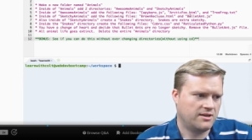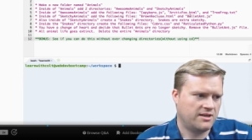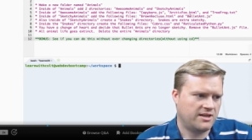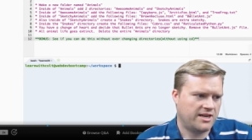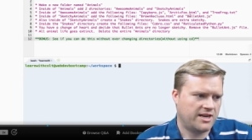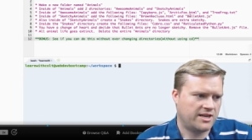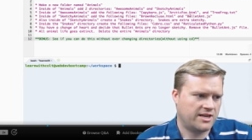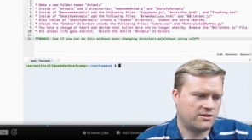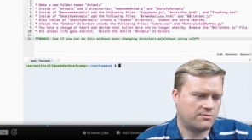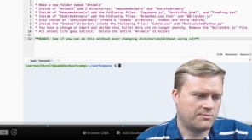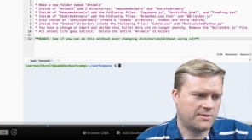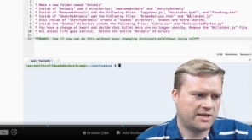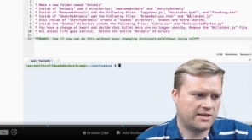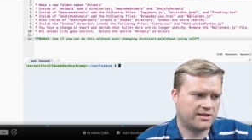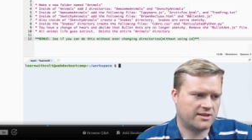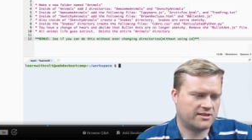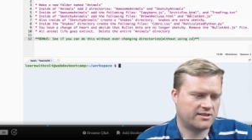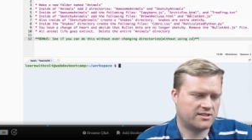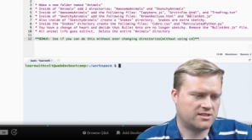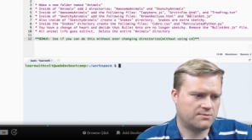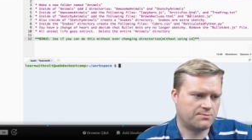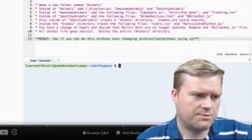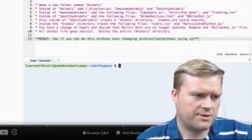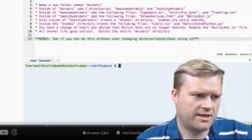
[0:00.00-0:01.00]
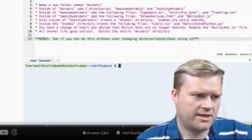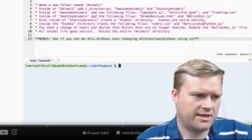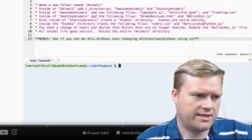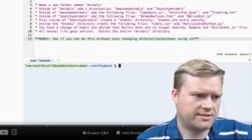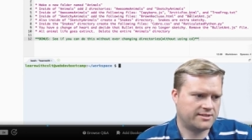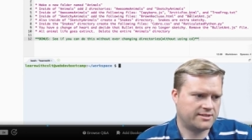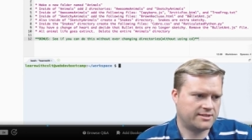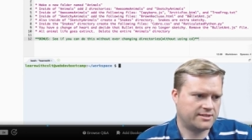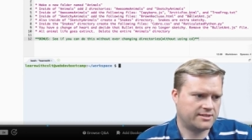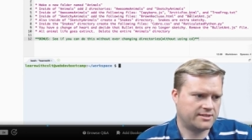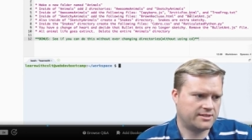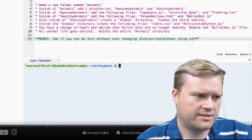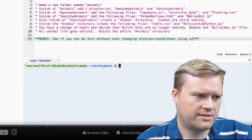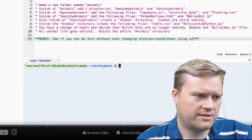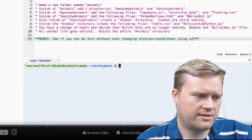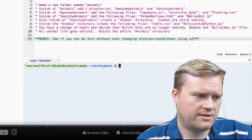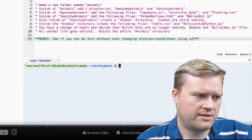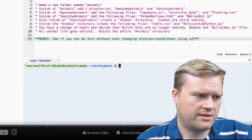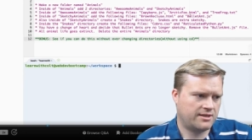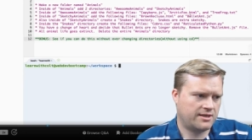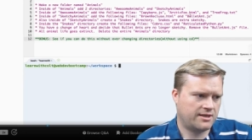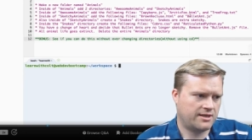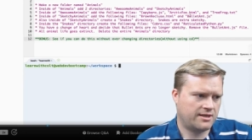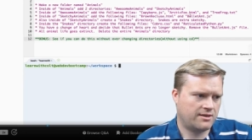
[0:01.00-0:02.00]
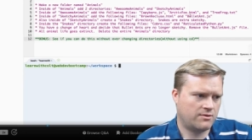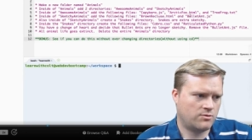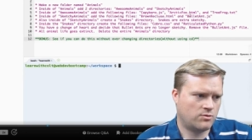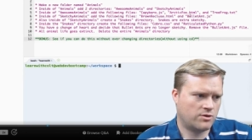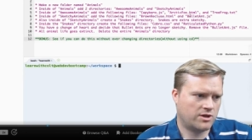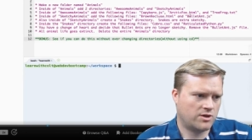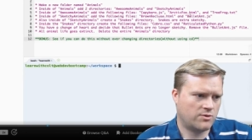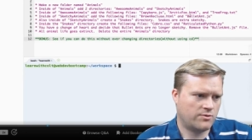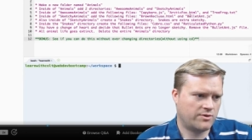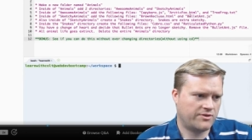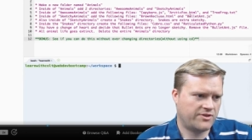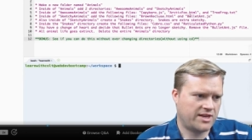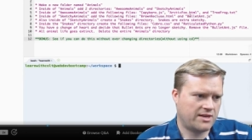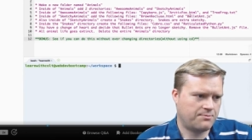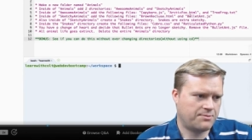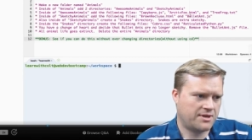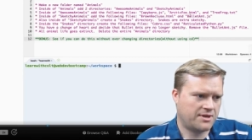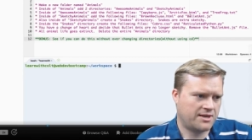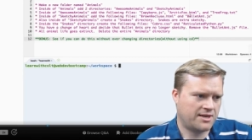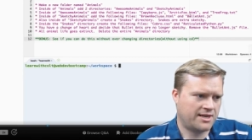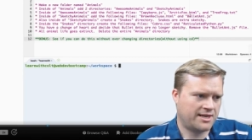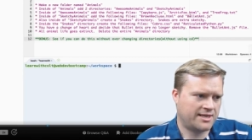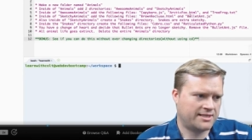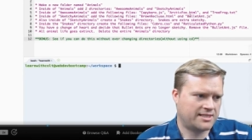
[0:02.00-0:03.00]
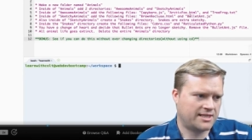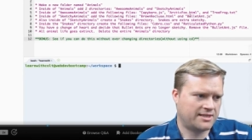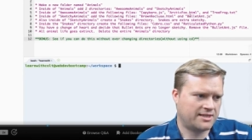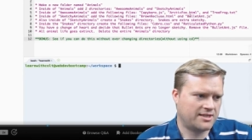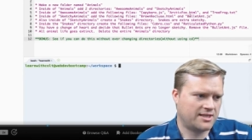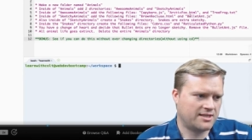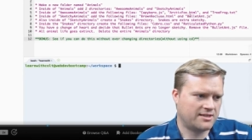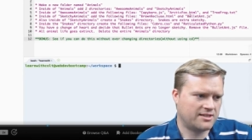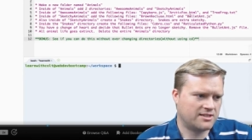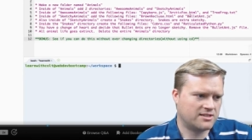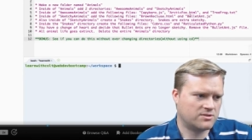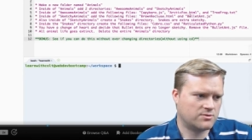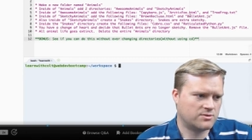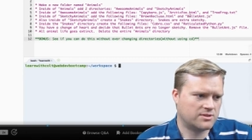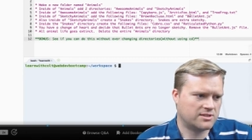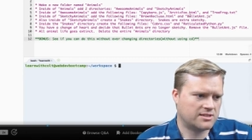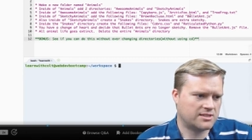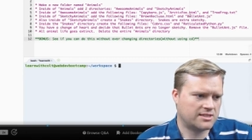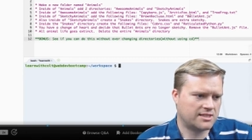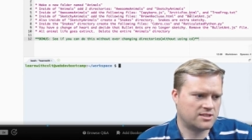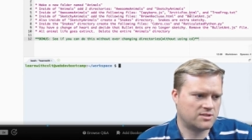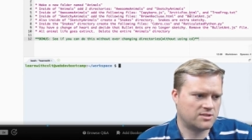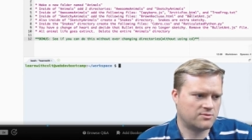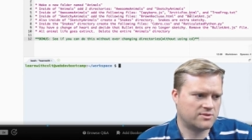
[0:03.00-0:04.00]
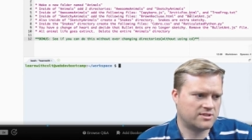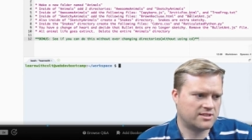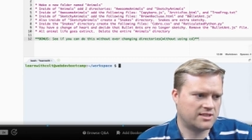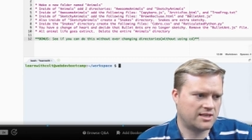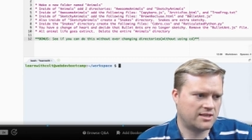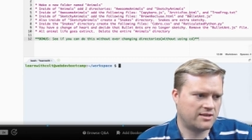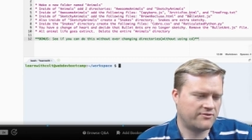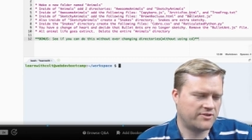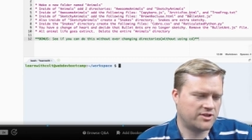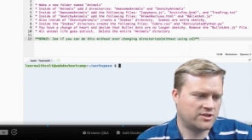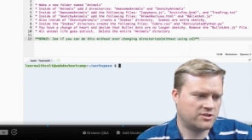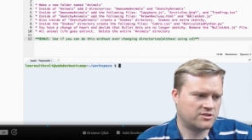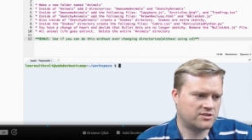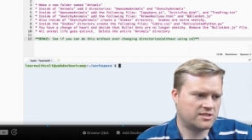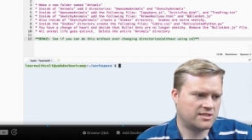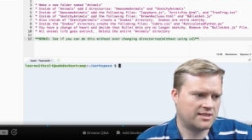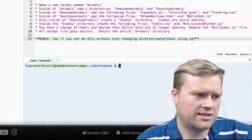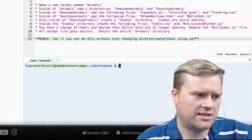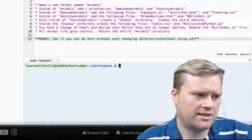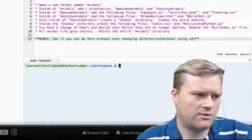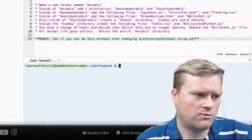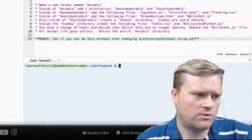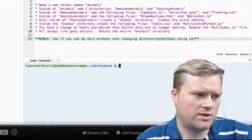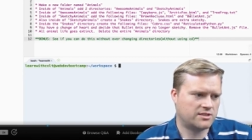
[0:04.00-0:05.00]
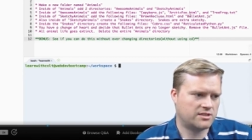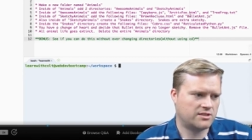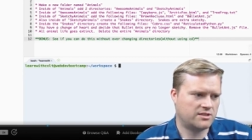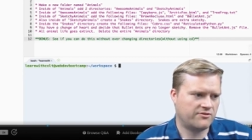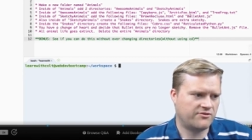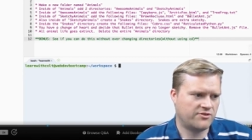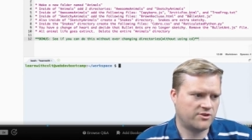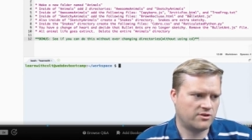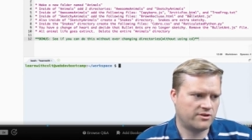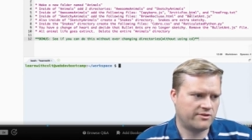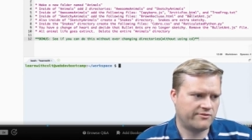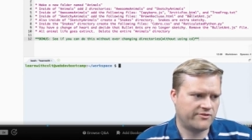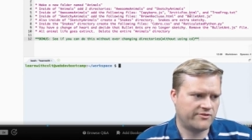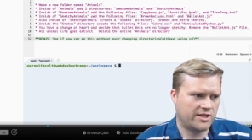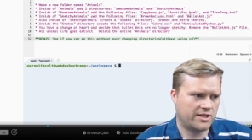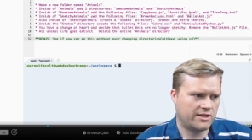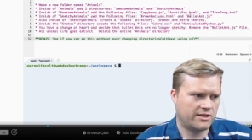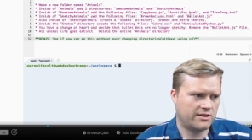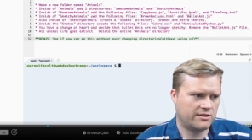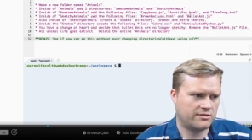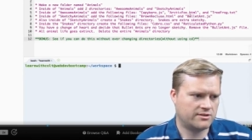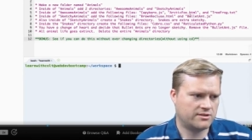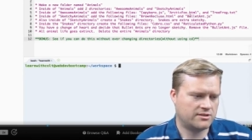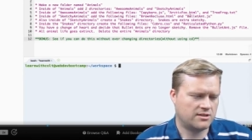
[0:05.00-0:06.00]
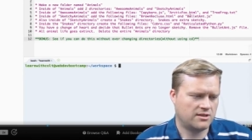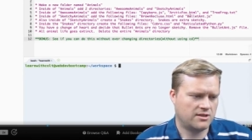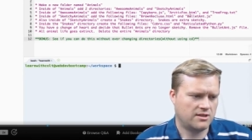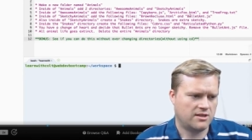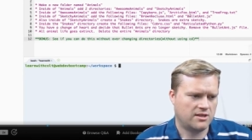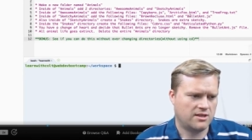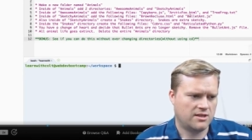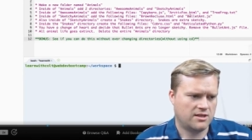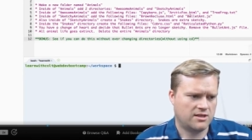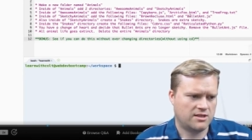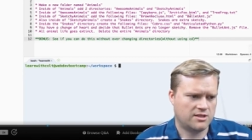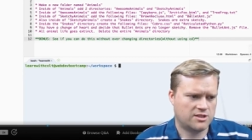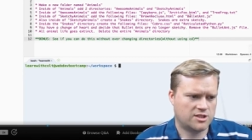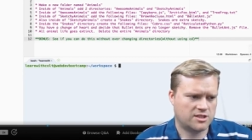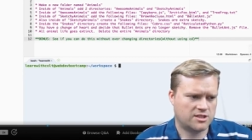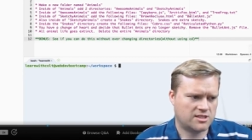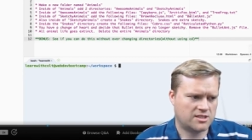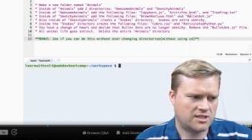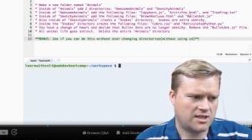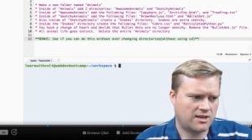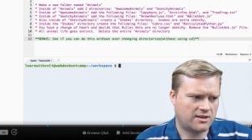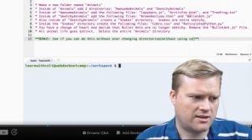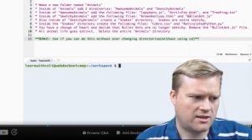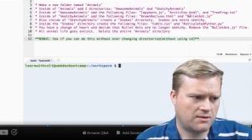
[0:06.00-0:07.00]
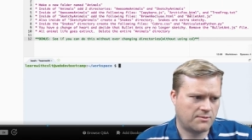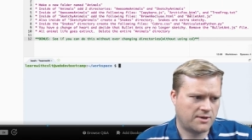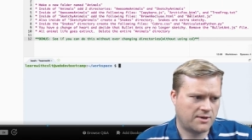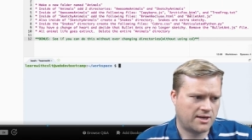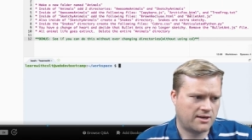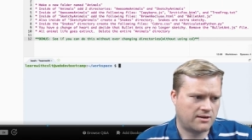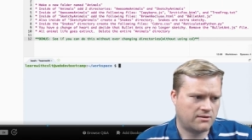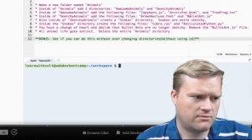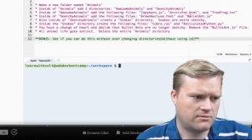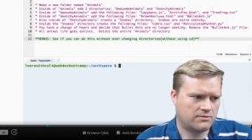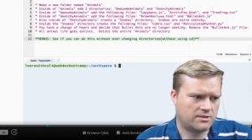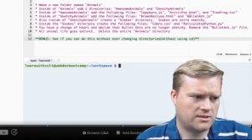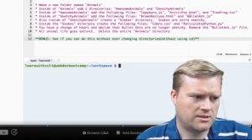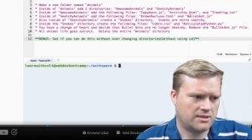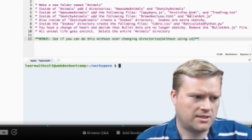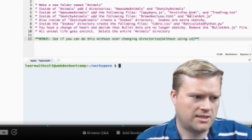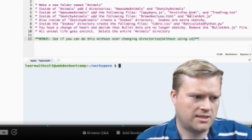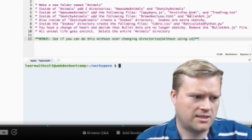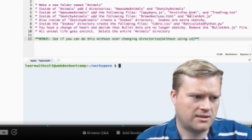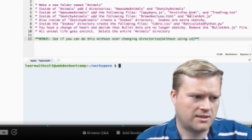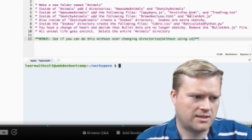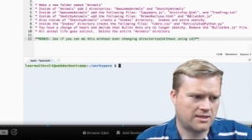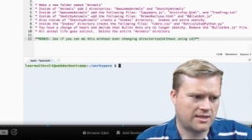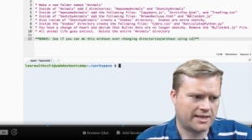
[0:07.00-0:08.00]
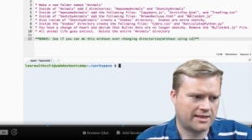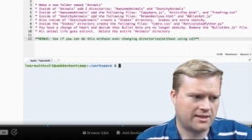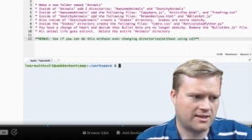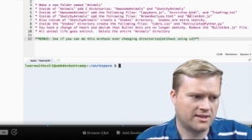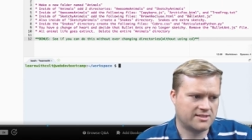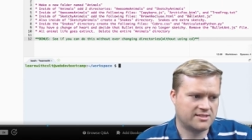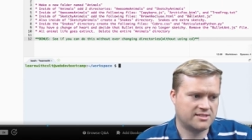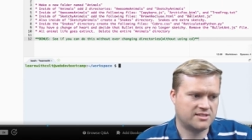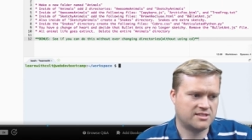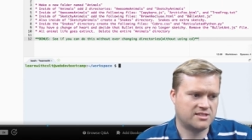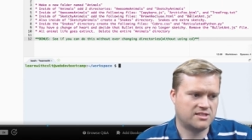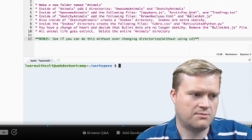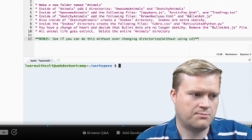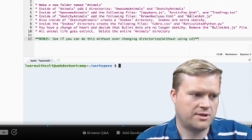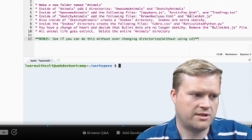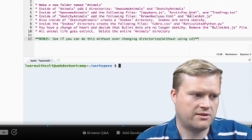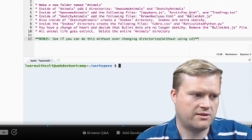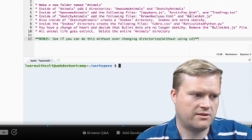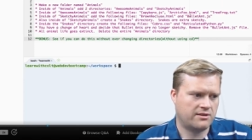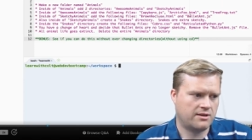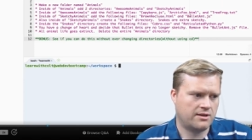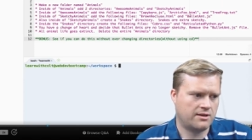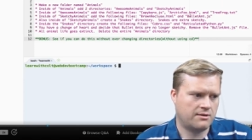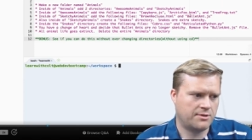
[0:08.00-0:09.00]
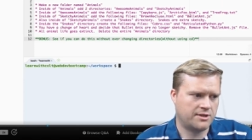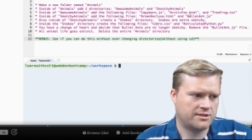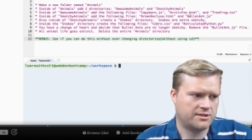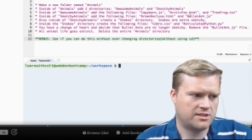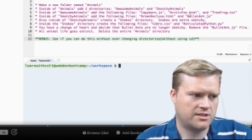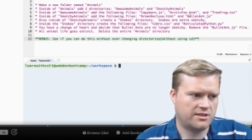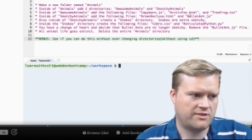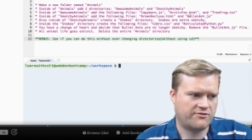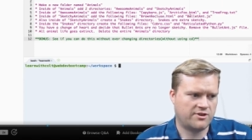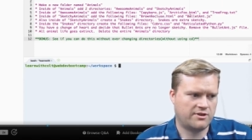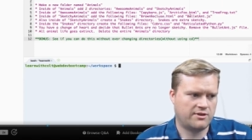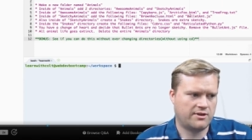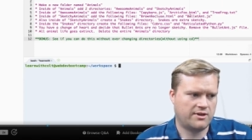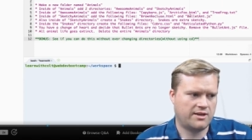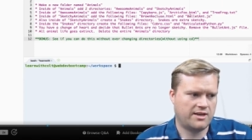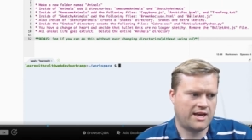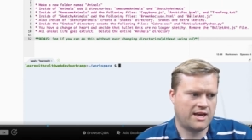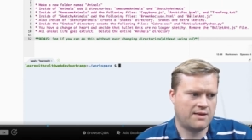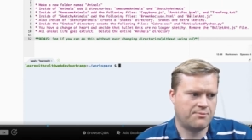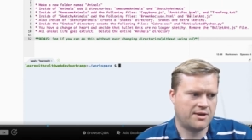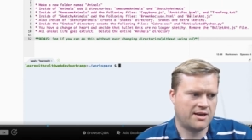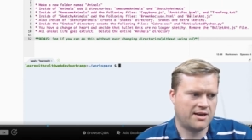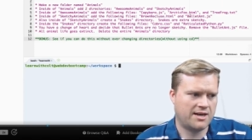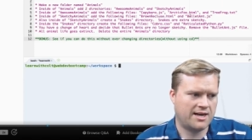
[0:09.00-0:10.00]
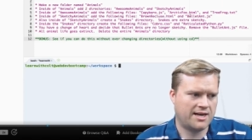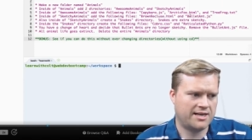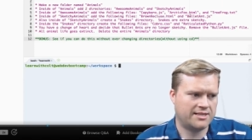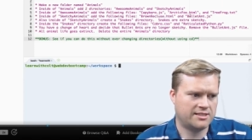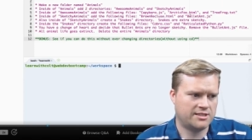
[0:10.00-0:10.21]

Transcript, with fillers: Intermediate Express, uh, working with APIs. I thought this was section was kind of interesting. I watched a few of the videos just talking about he like lists a, bit, a, bunch of different APIs